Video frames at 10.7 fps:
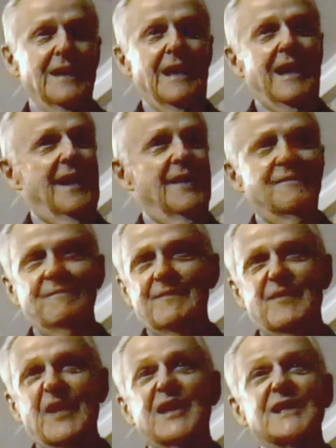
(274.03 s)
And
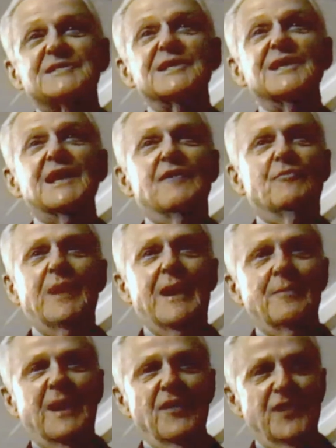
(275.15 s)
the kids loved
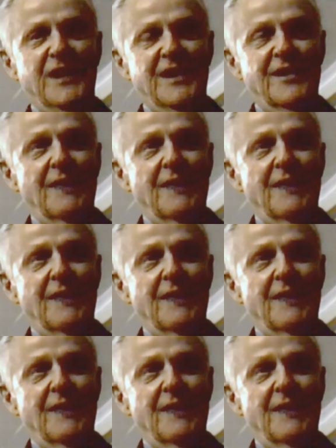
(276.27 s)
Popeye Theater.